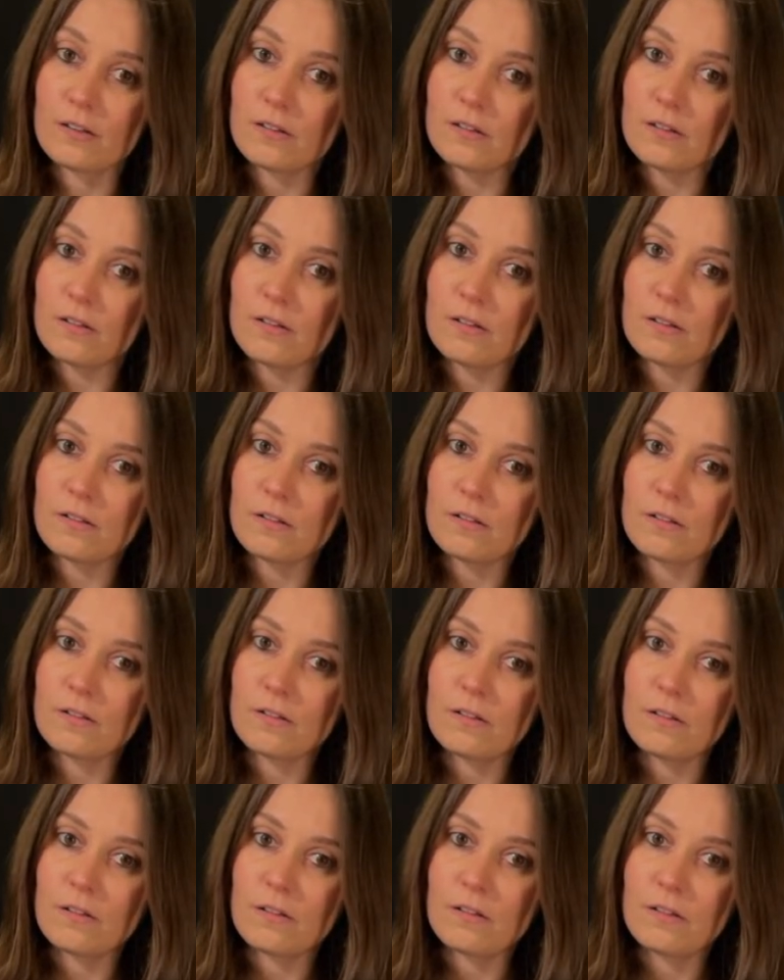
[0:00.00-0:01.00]

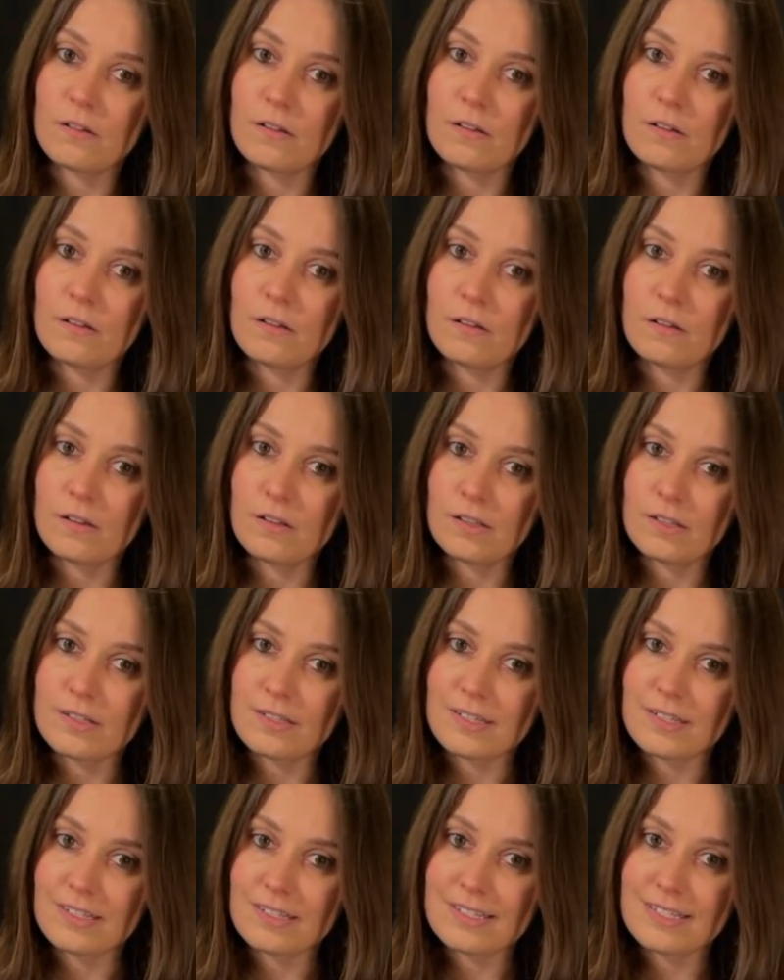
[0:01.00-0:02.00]

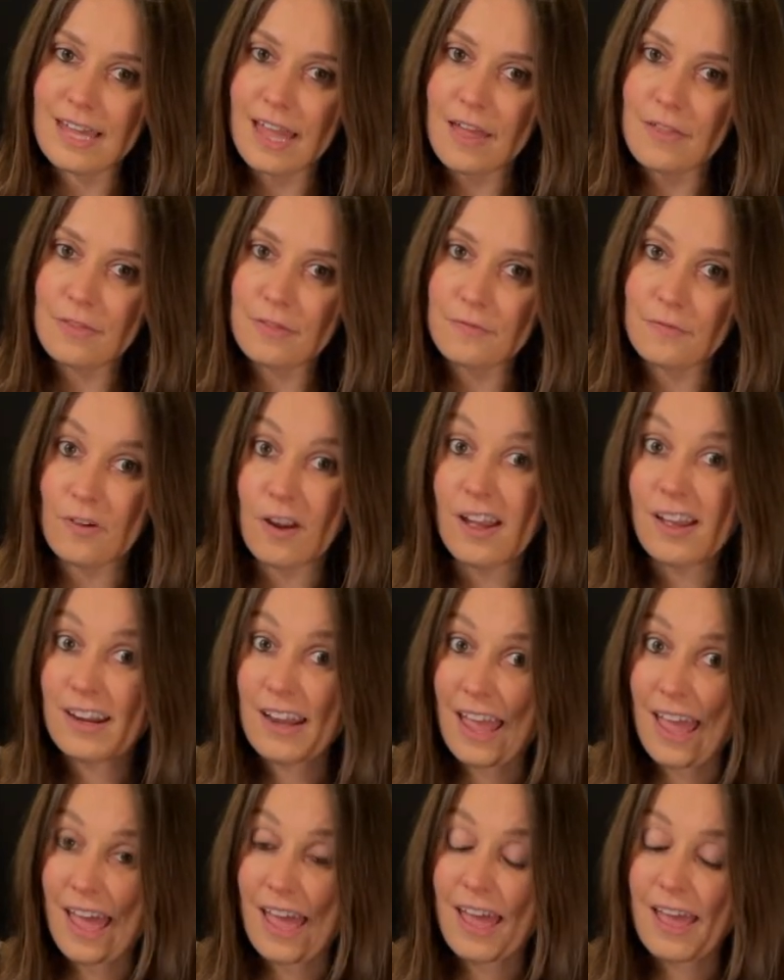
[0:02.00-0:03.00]
to the 10th
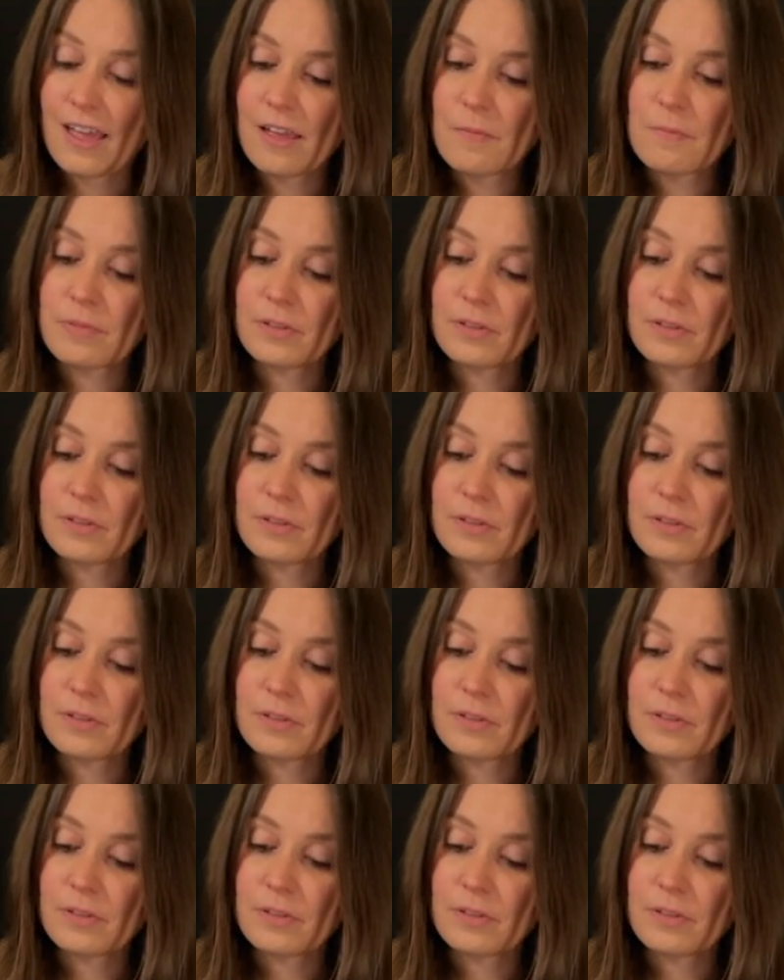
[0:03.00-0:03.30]
fret, A,